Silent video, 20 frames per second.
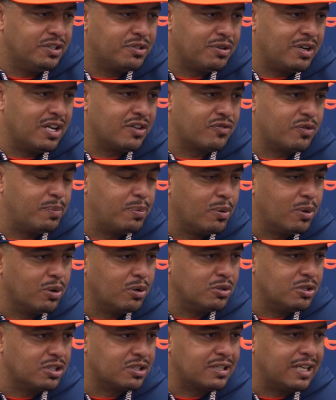transfer
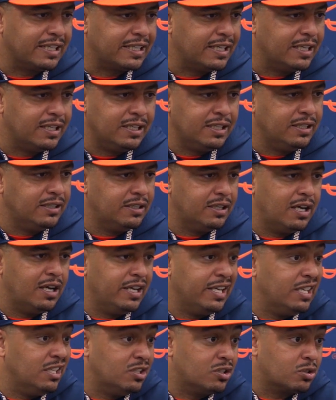portal just like
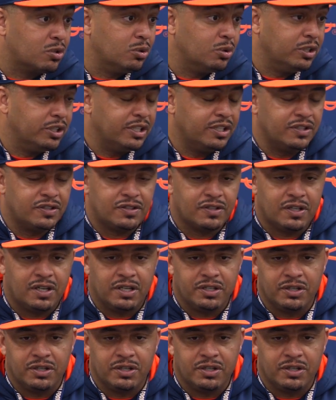any school is.